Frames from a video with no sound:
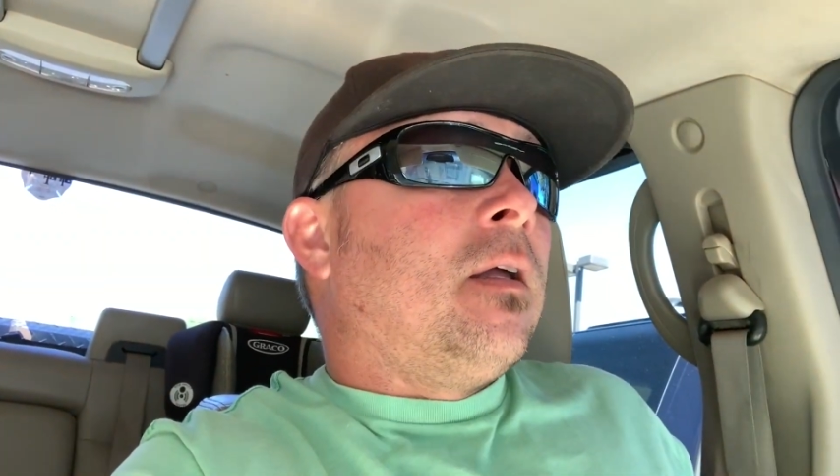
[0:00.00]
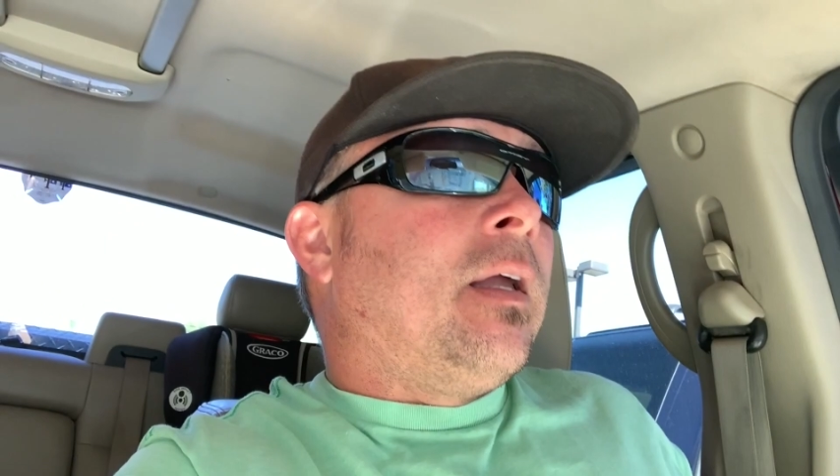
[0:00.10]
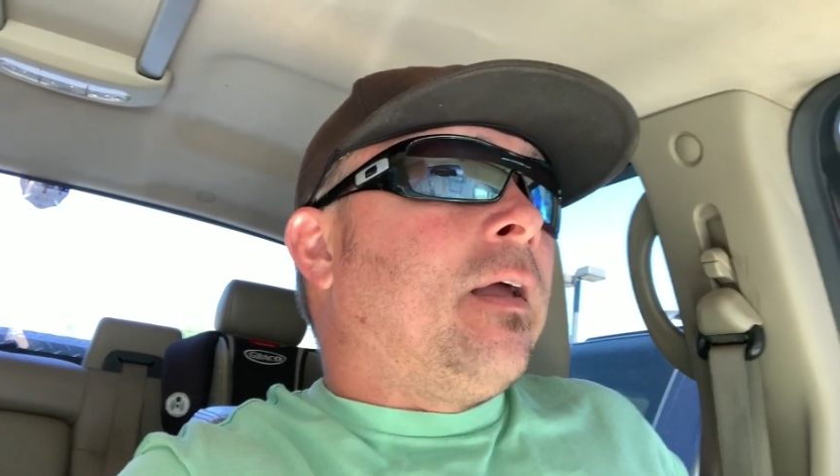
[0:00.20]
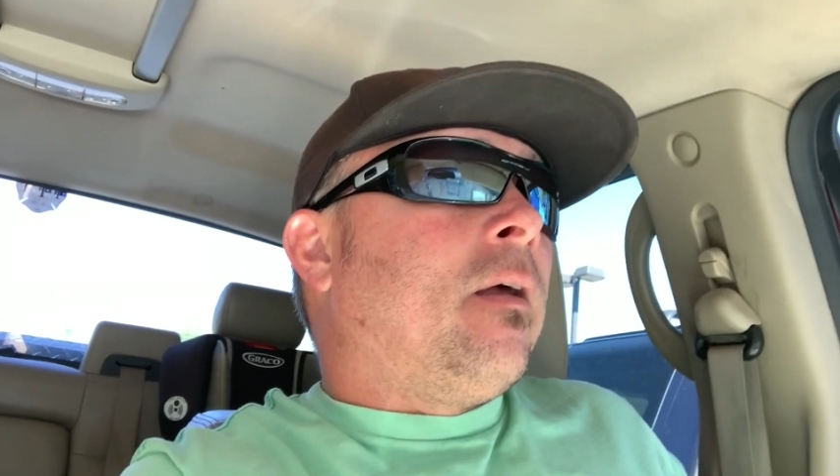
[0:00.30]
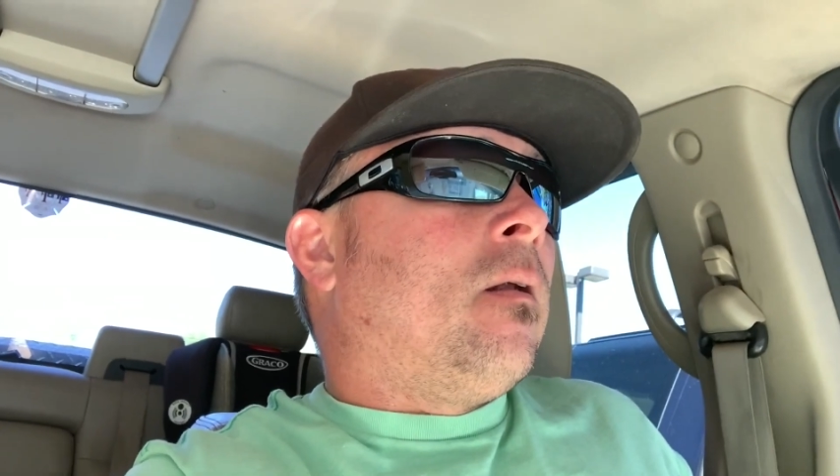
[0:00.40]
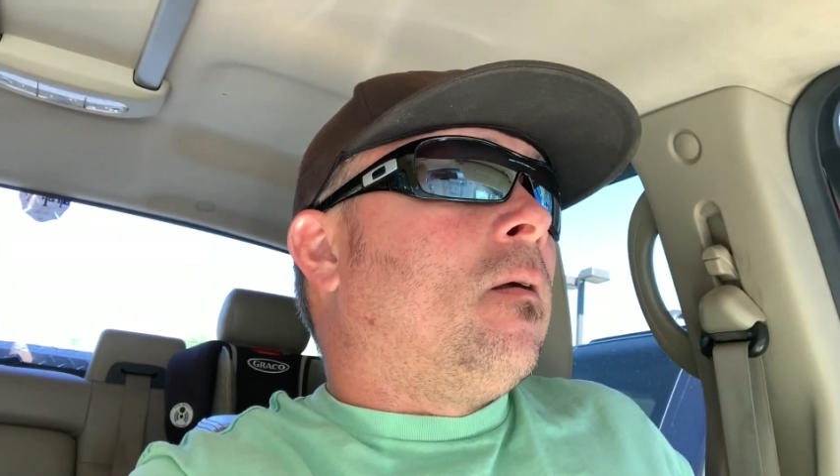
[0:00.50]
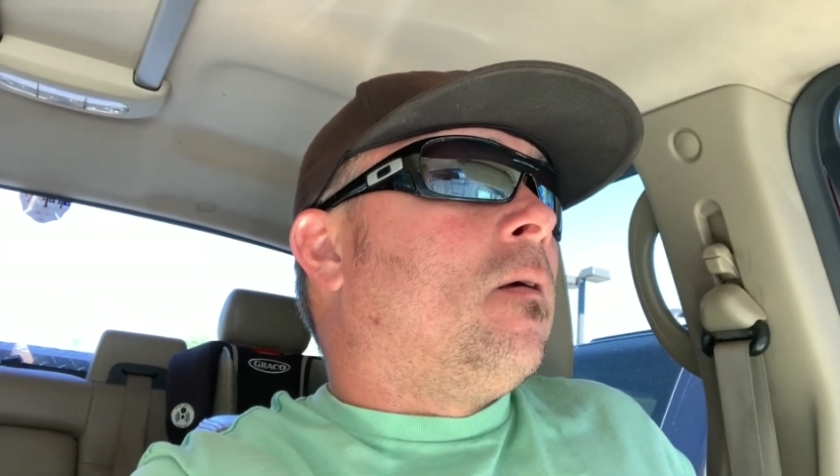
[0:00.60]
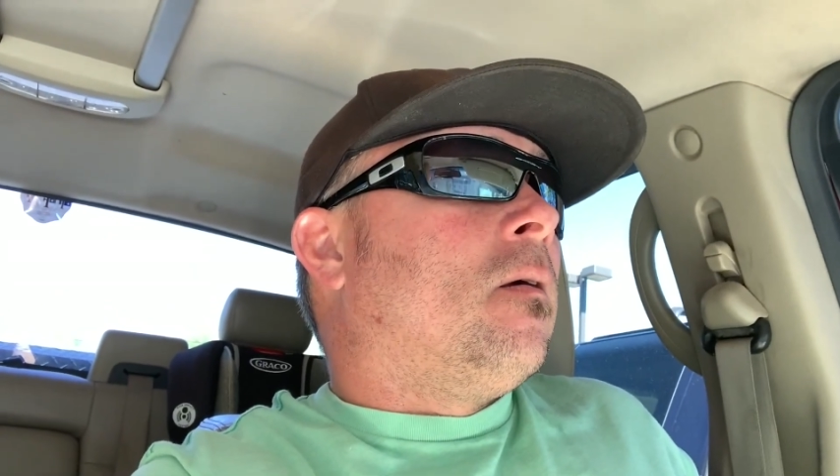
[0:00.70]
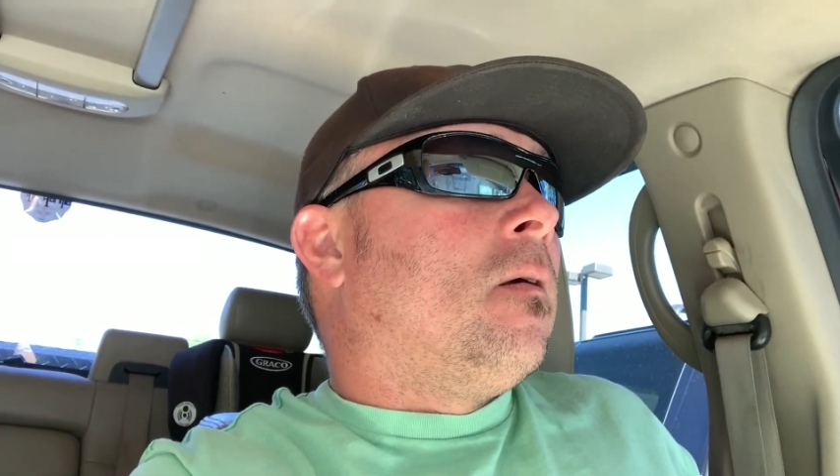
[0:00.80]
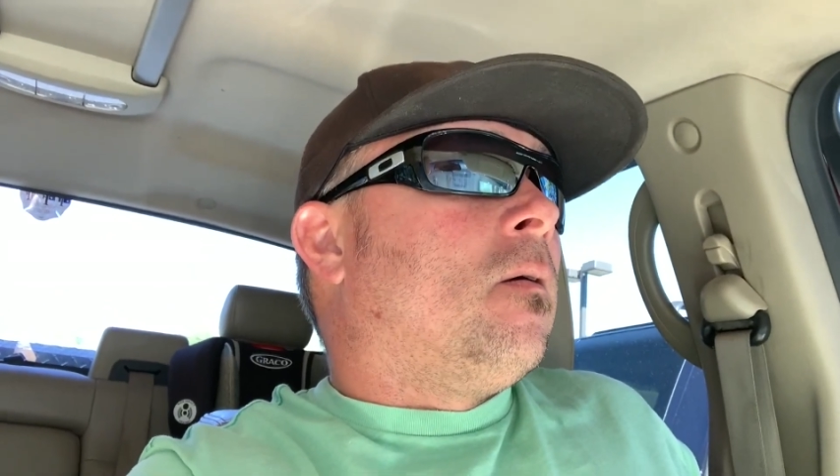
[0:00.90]

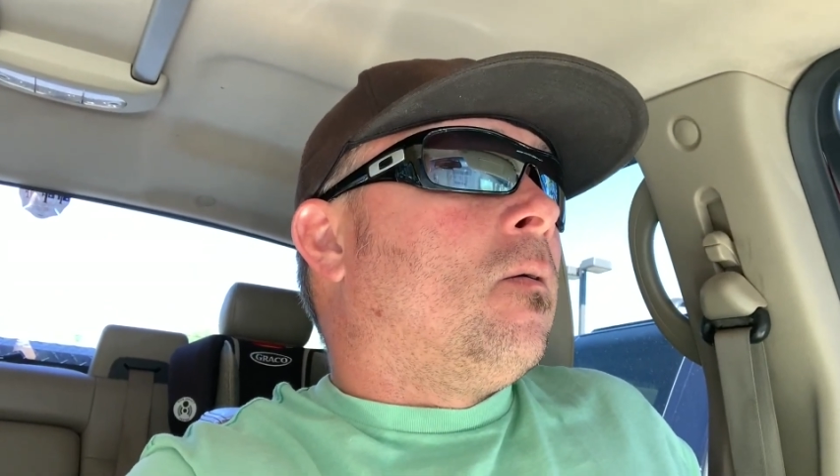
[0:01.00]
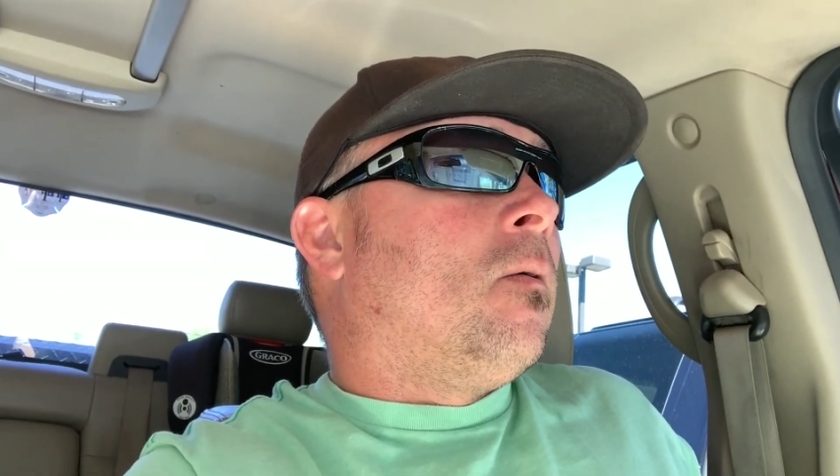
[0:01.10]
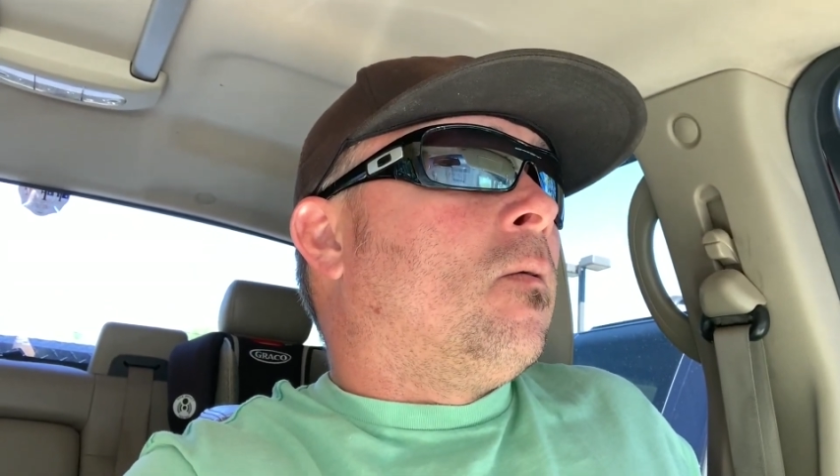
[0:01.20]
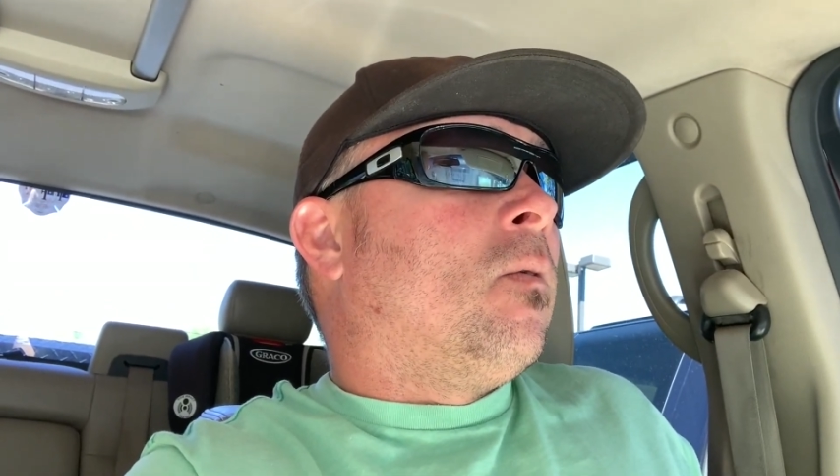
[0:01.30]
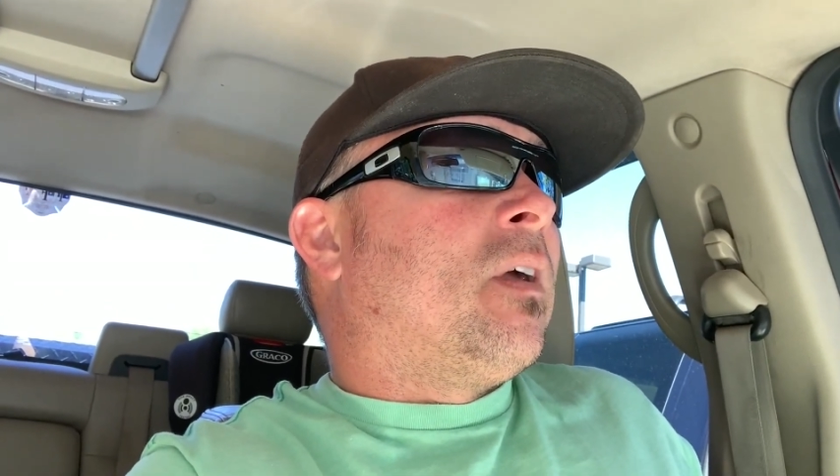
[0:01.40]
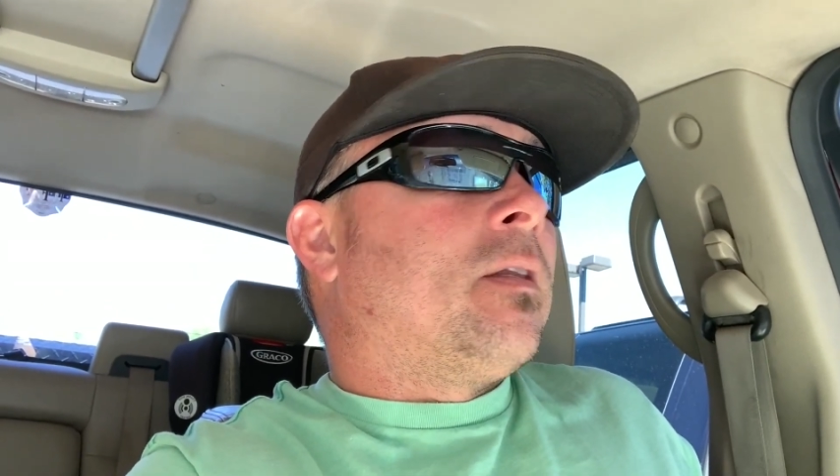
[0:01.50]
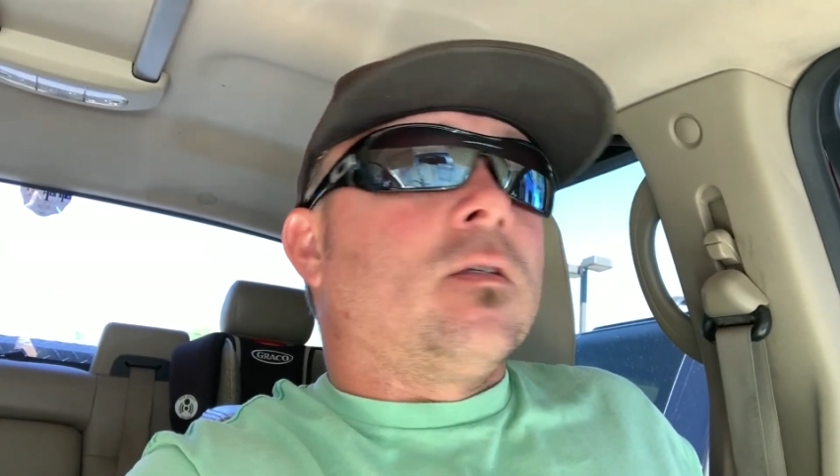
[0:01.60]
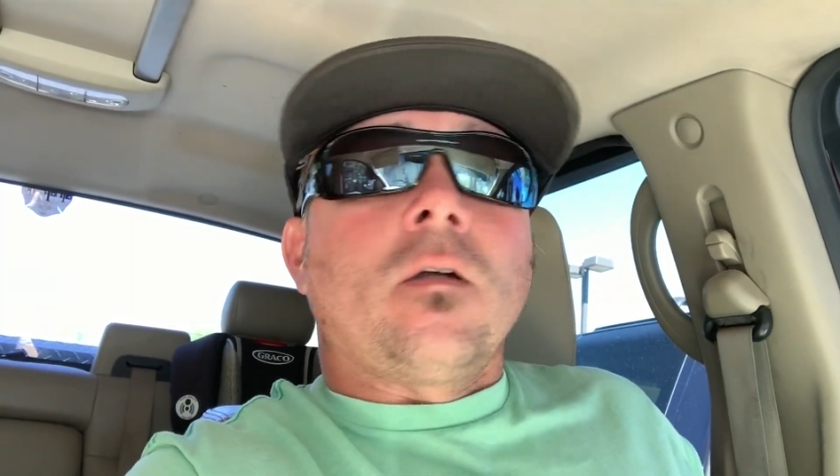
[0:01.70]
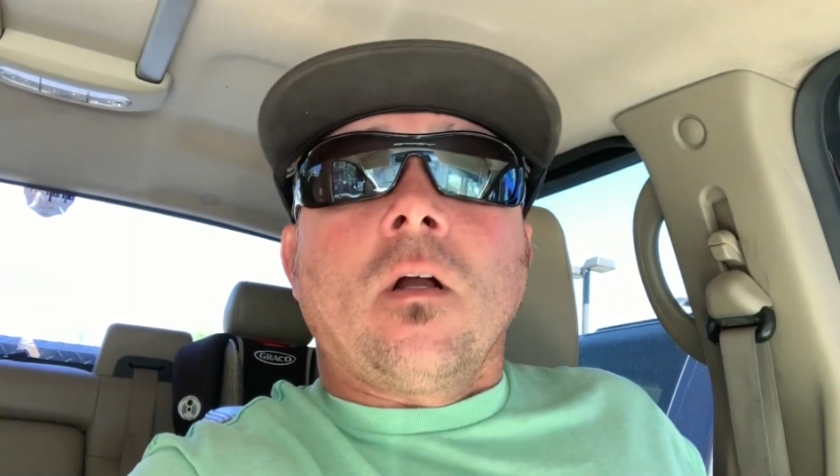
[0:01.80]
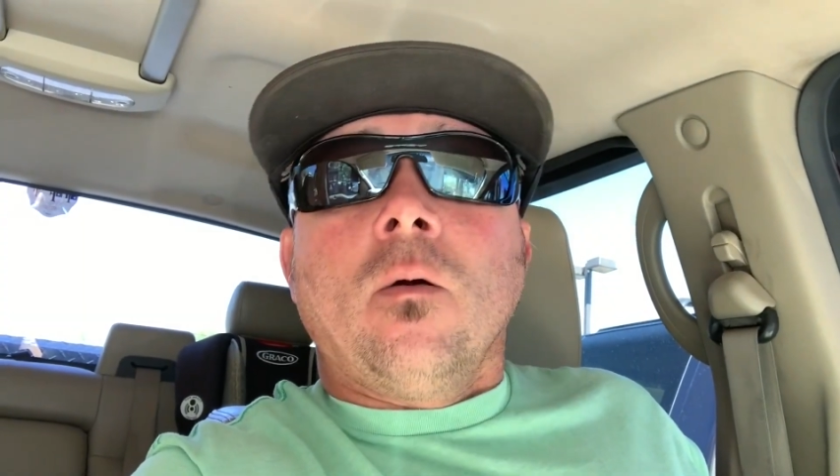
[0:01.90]
and we'll get this car